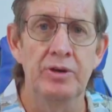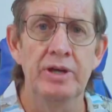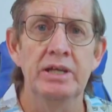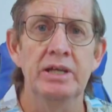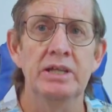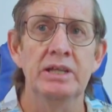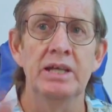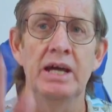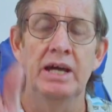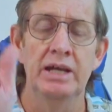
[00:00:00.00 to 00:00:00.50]

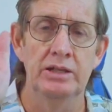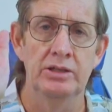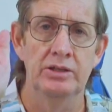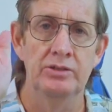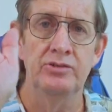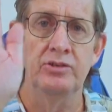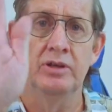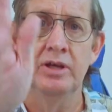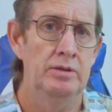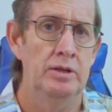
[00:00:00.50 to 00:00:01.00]

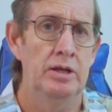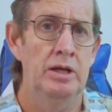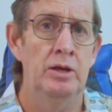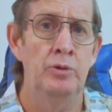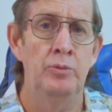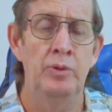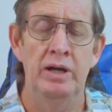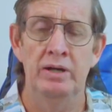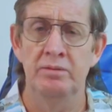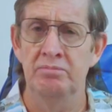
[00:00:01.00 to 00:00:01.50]
containers
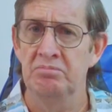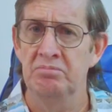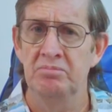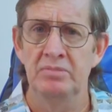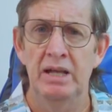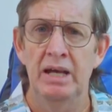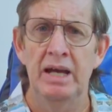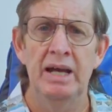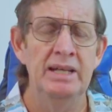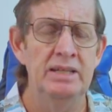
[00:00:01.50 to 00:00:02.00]
around
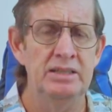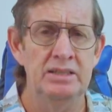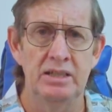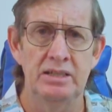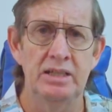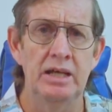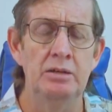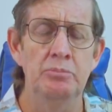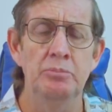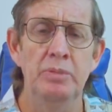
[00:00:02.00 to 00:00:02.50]
8 to
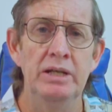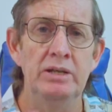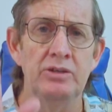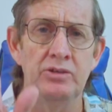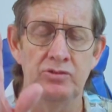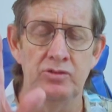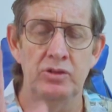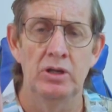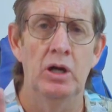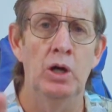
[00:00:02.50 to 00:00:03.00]
10
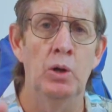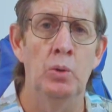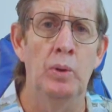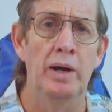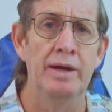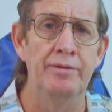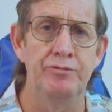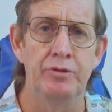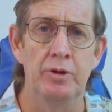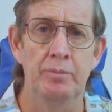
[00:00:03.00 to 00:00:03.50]
meters away
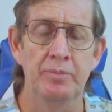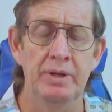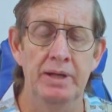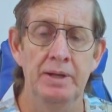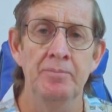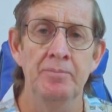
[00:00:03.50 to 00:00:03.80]
from me.